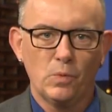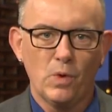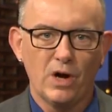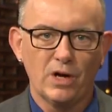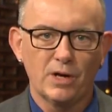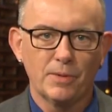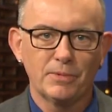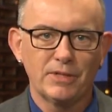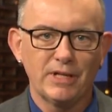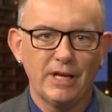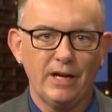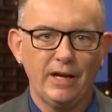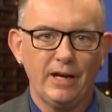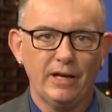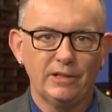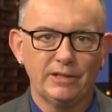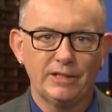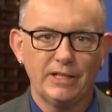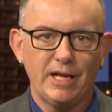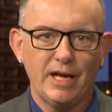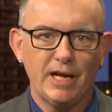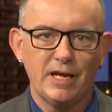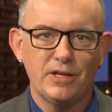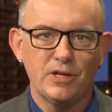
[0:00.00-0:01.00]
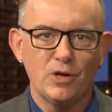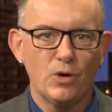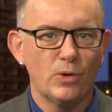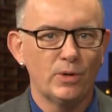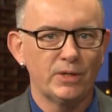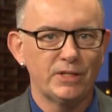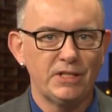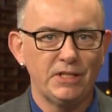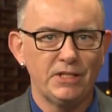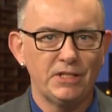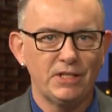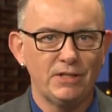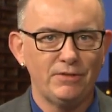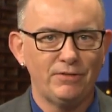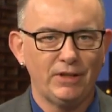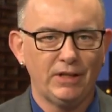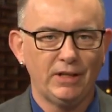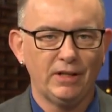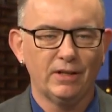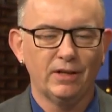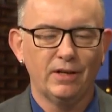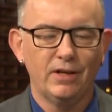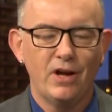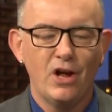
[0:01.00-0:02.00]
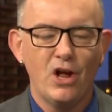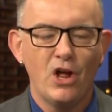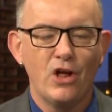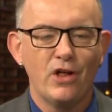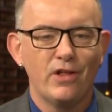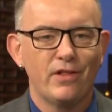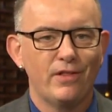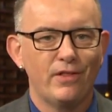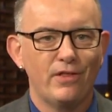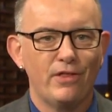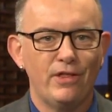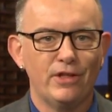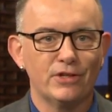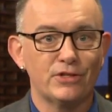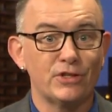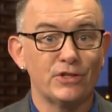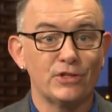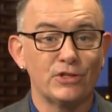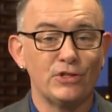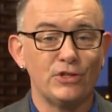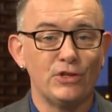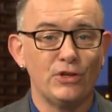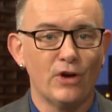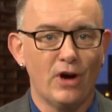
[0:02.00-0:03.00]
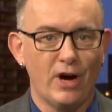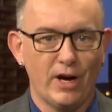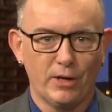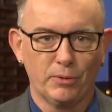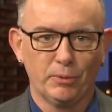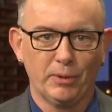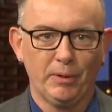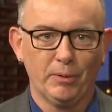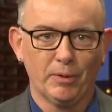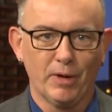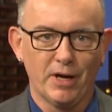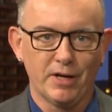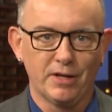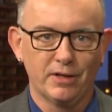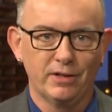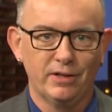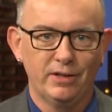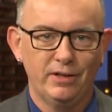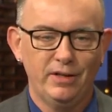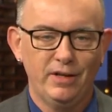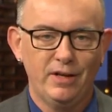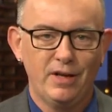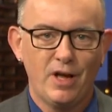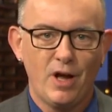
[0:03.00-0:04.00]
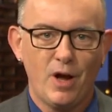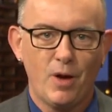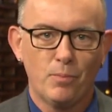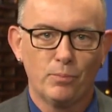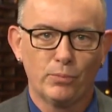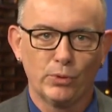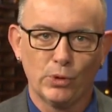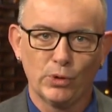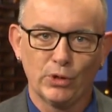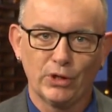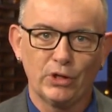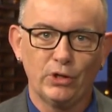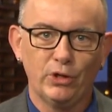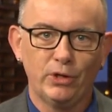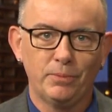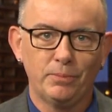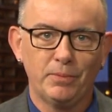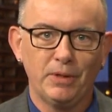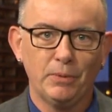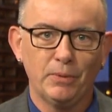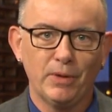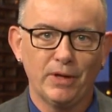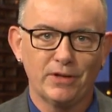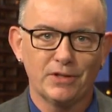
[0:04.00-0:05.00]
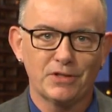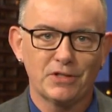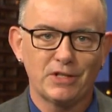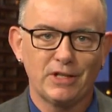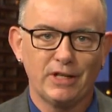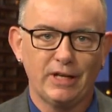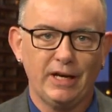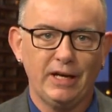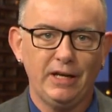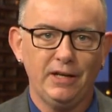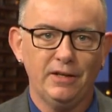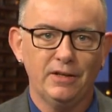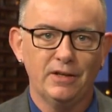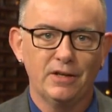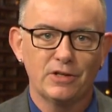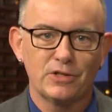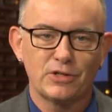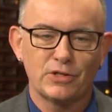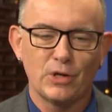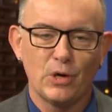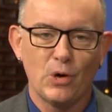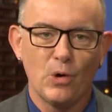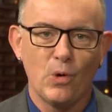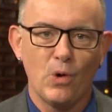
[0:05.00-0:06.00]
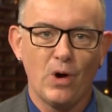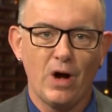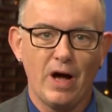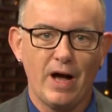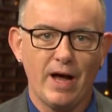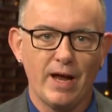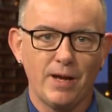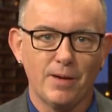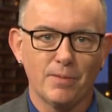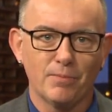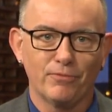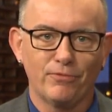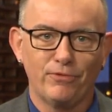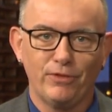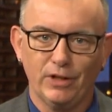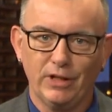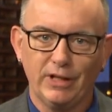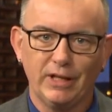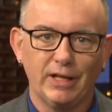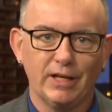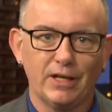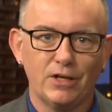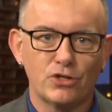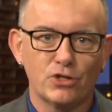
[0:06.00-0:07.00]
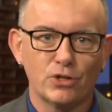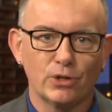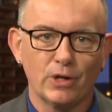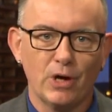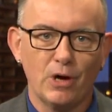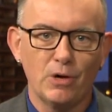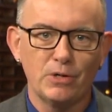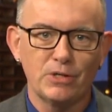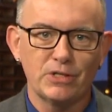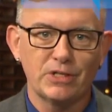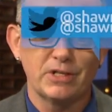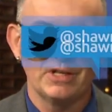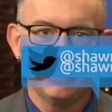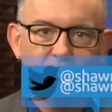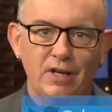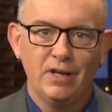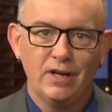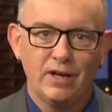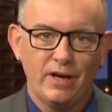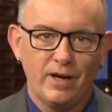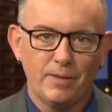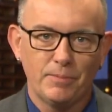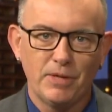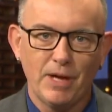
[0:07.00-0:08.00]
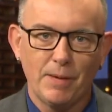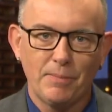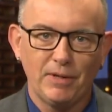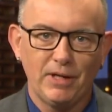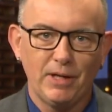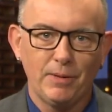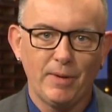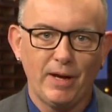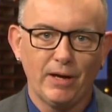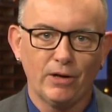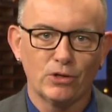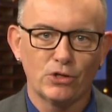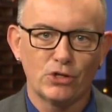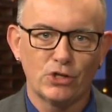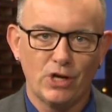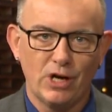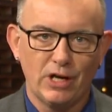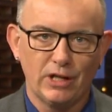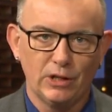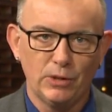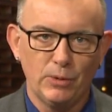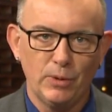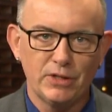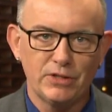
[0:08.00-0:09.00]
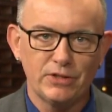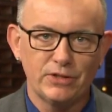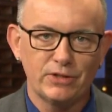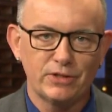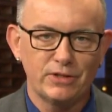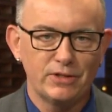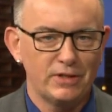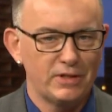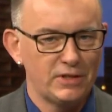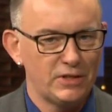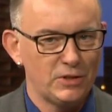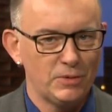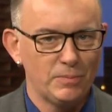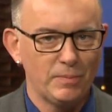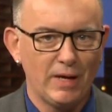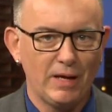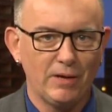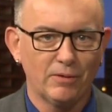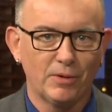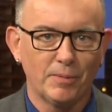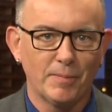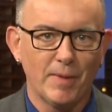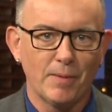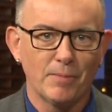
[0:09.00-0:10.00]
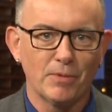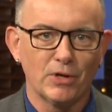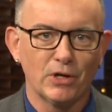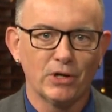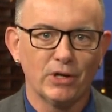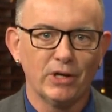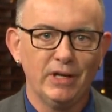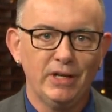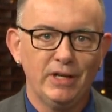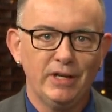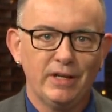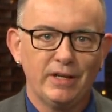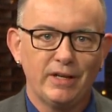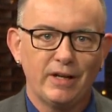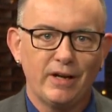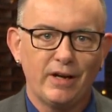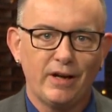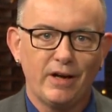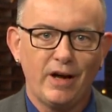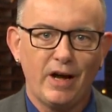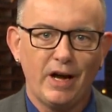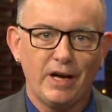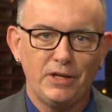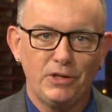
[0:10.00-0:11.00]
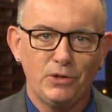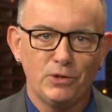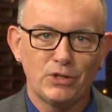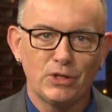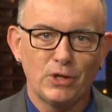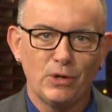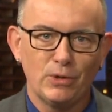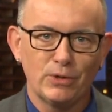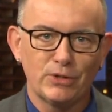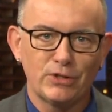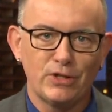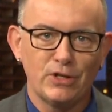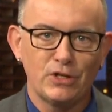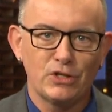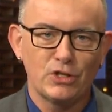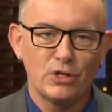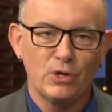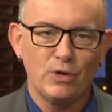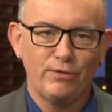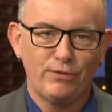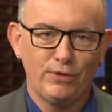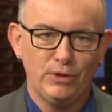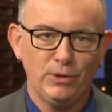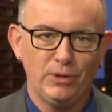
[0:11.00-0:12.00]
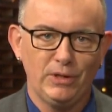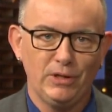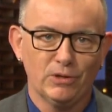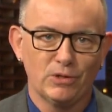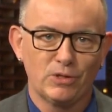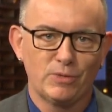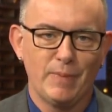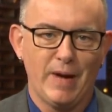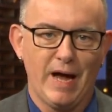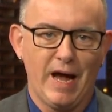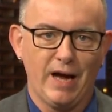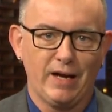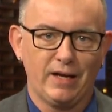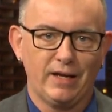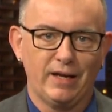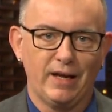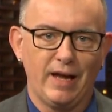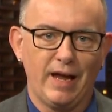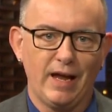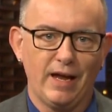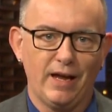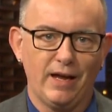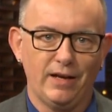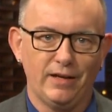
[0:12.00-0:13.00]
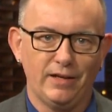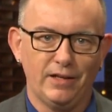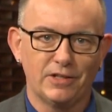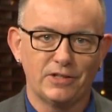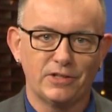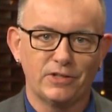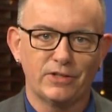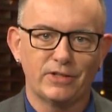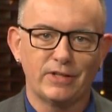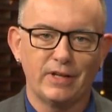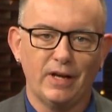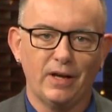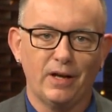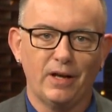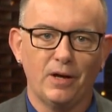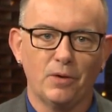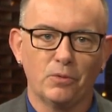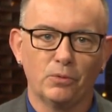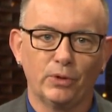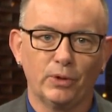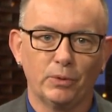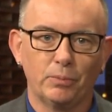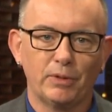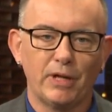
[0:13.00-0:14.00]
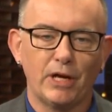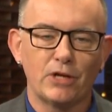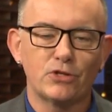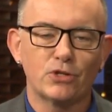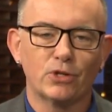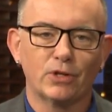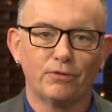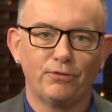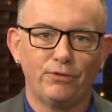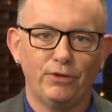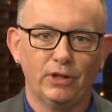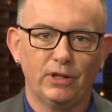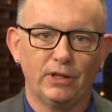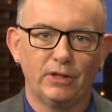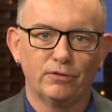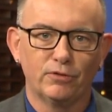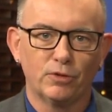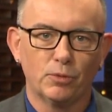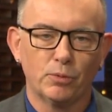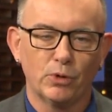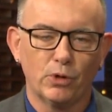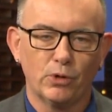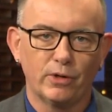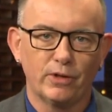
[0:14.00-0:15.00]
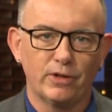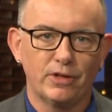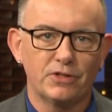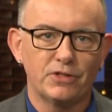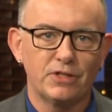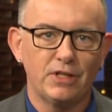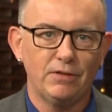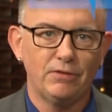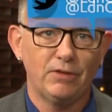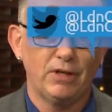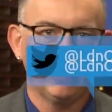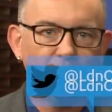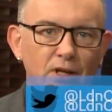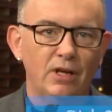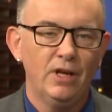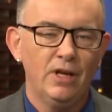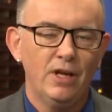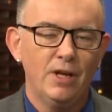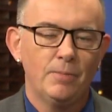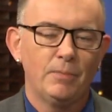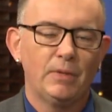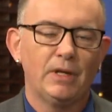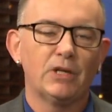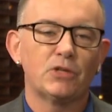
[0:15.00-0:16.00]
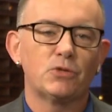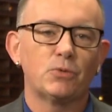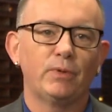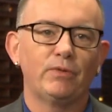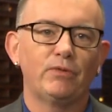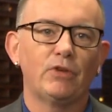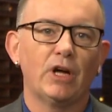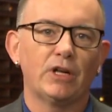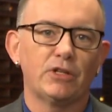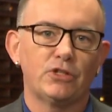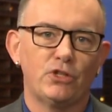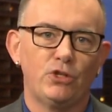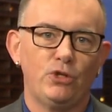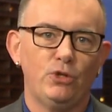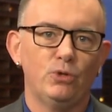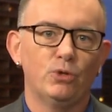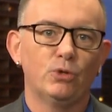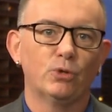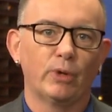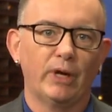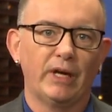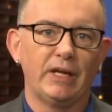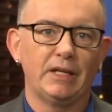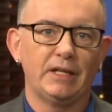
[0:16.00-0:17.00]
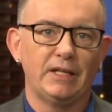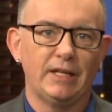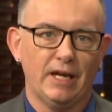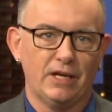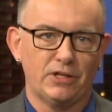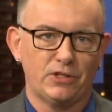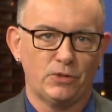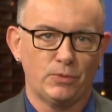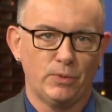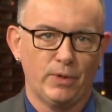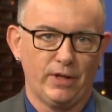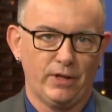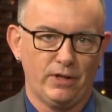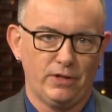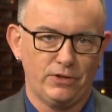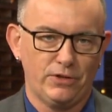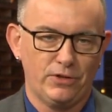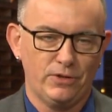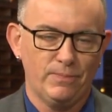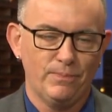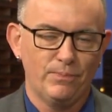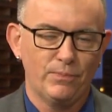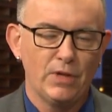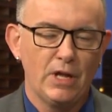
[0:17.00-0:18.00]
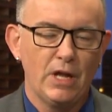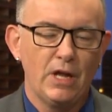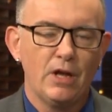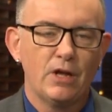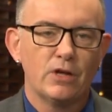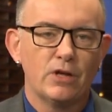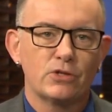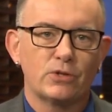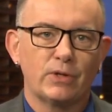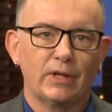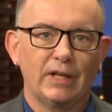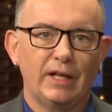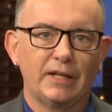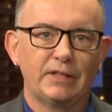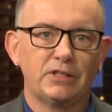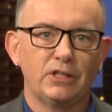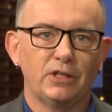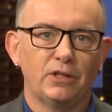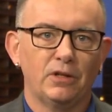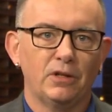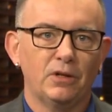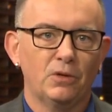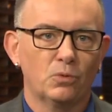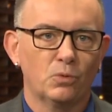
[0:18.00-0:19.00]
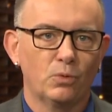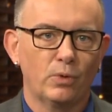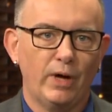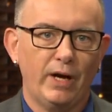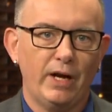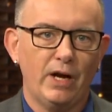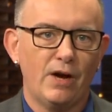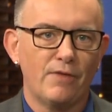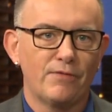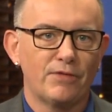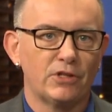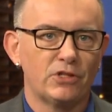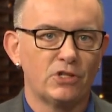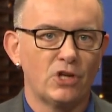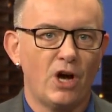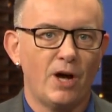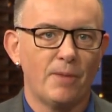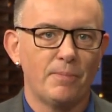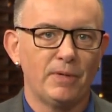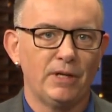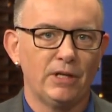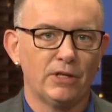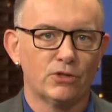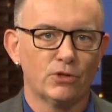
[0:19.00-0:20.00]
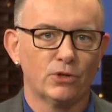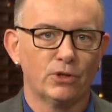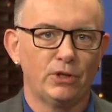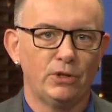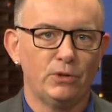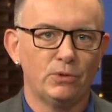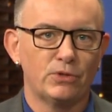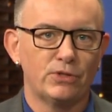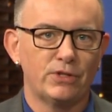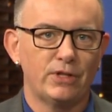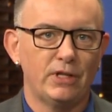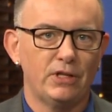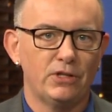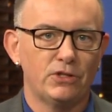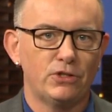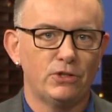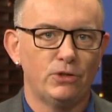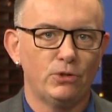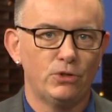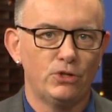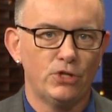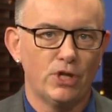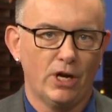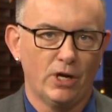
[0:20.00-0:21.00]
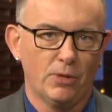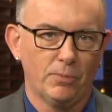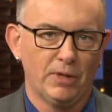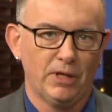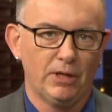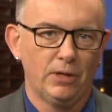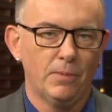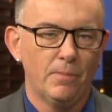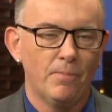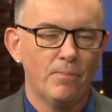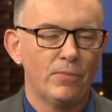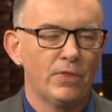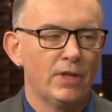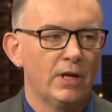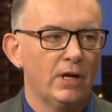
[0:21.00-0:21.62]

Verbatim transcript: Welcome to LDN ONT TV. This is not a rerun. Brona couldn't be with us tonight, so I am filling in as your host. I'm Deputy Mayor Shawn Lewis. You may remember uh, I used to host this show a few years back, and it's uh, a real pleasure to fill in for Brona this evening because we've got two great guests with us. So I'd like to, right off the top, introduce these two gentlemen.